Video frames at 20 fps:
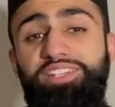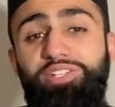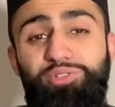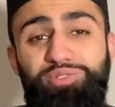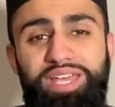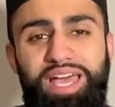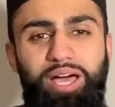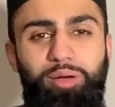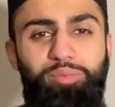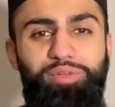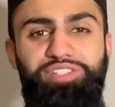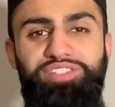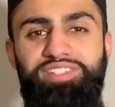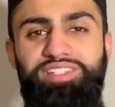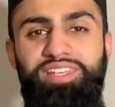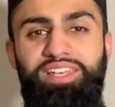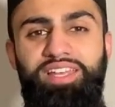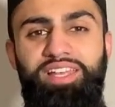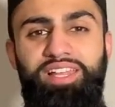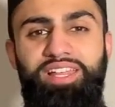those
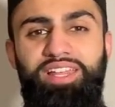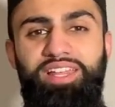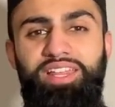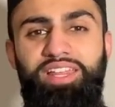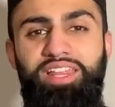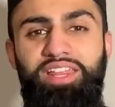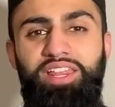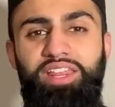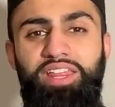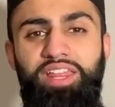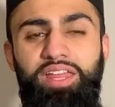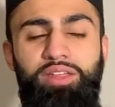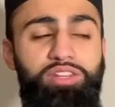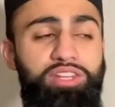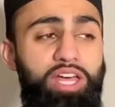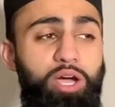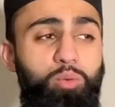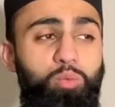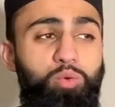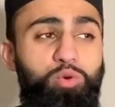habits
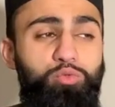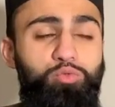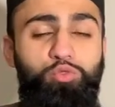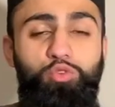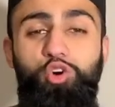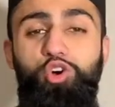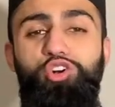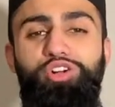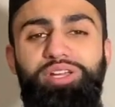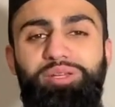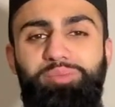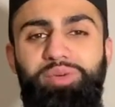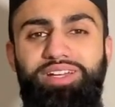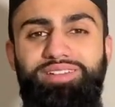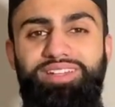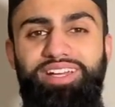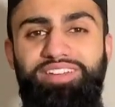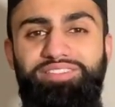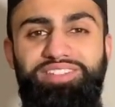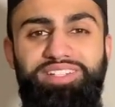that were wrong in my
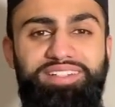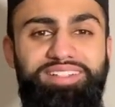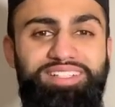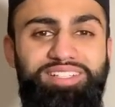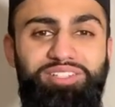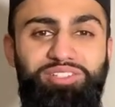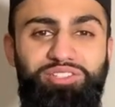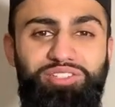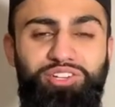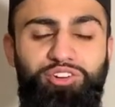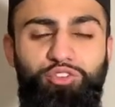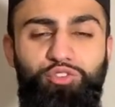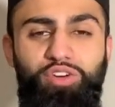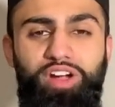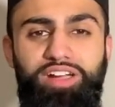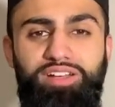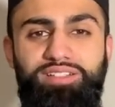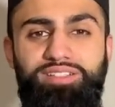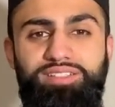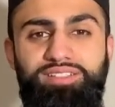life that I needed to
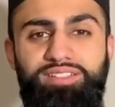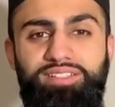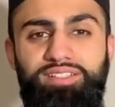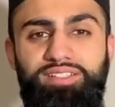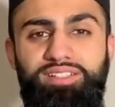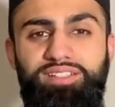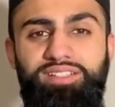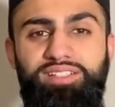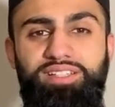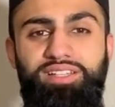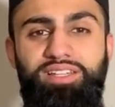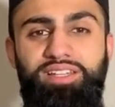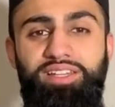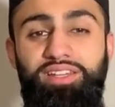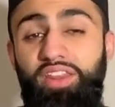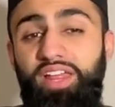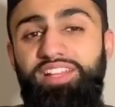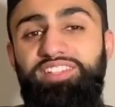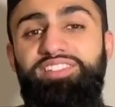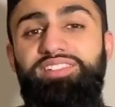correct.
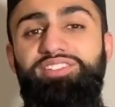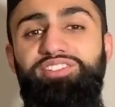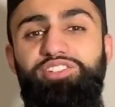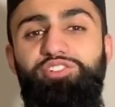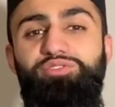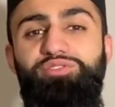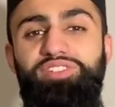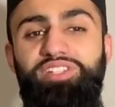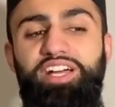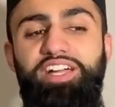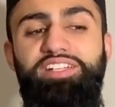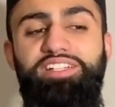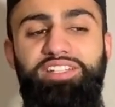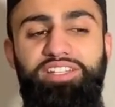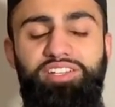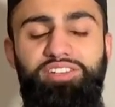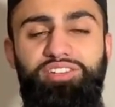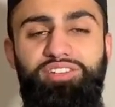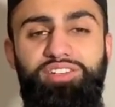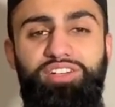That's the silver lining
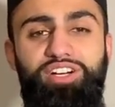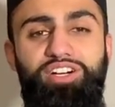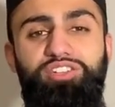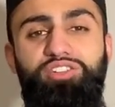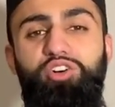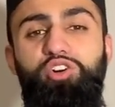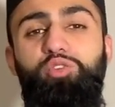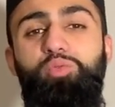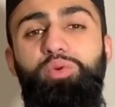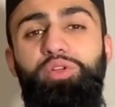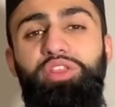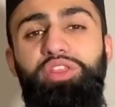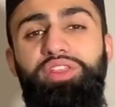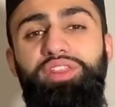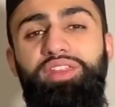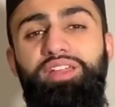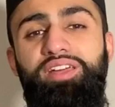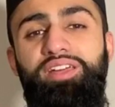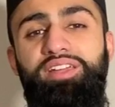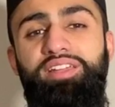here, along with
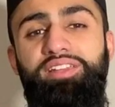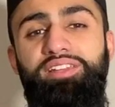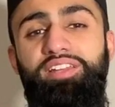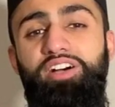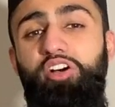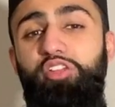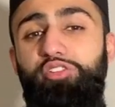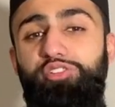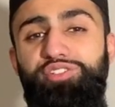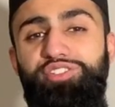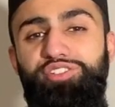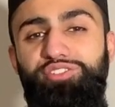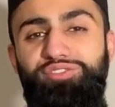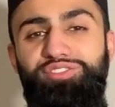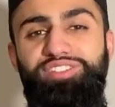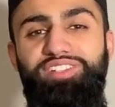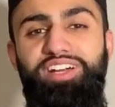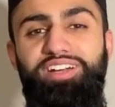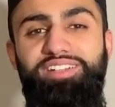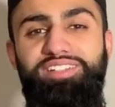the other silver
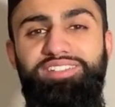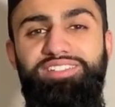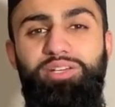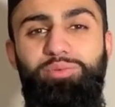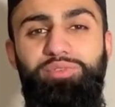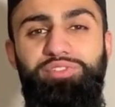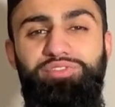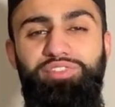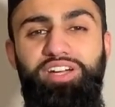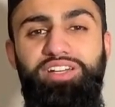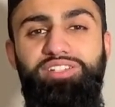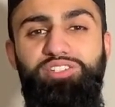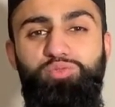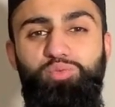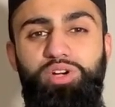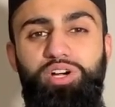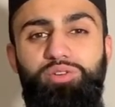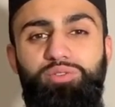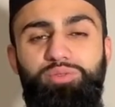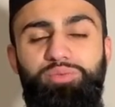linings that we find as
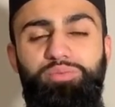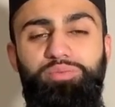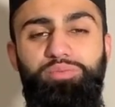well.